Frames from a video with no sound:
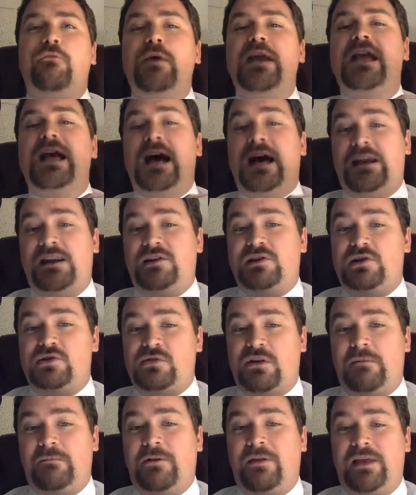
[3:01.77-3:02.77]
we got into
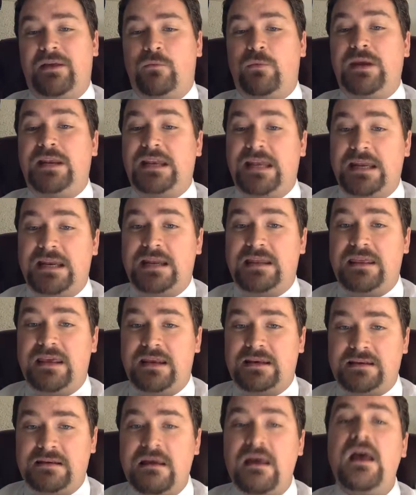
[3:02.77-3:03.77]
trouble and we needed
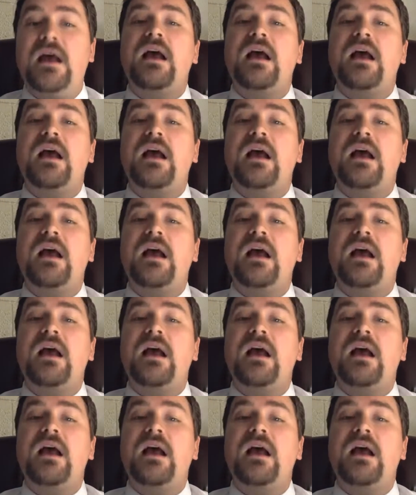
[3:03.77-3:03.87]
it,